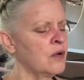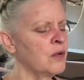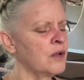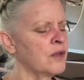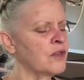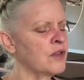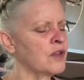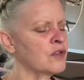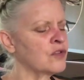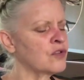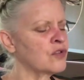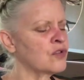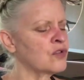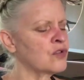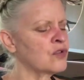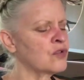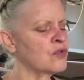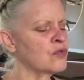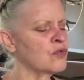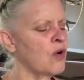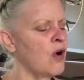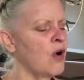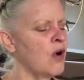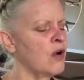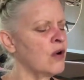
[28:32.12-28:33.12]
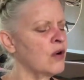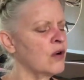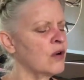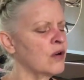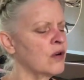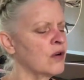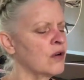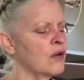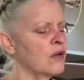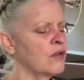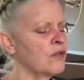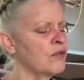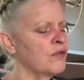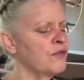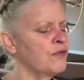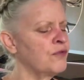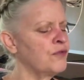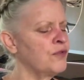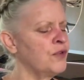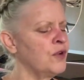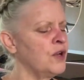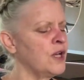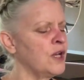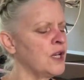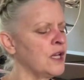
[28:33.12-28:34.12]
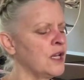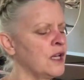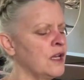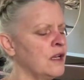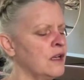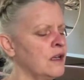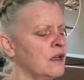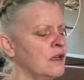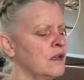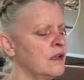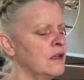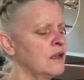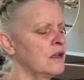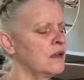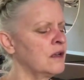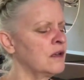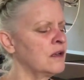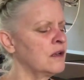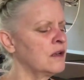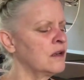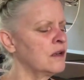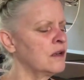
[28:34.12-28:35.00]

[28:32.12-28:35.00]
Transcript: with a stronger footing